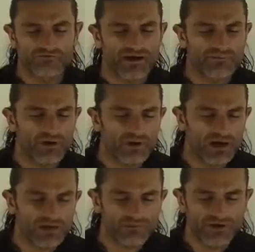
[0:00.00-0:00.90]
rainbow
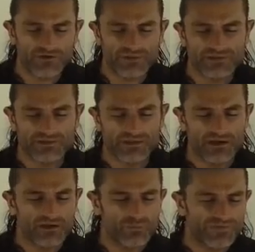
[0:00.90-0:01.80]
coloured pyramids
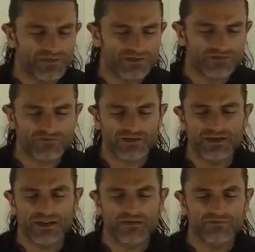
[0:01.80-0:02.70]
with these
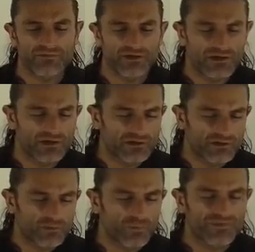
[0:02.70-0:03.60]
three light
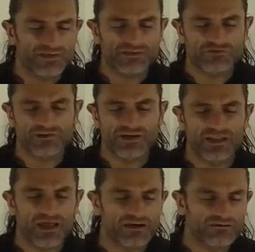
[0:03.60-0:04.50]
with these three
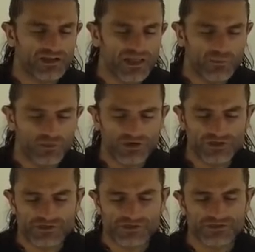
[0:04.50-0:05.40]
Lyran light
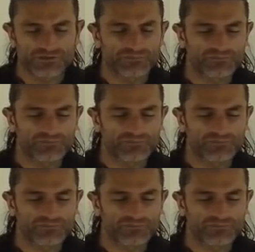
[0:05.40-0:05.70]
workers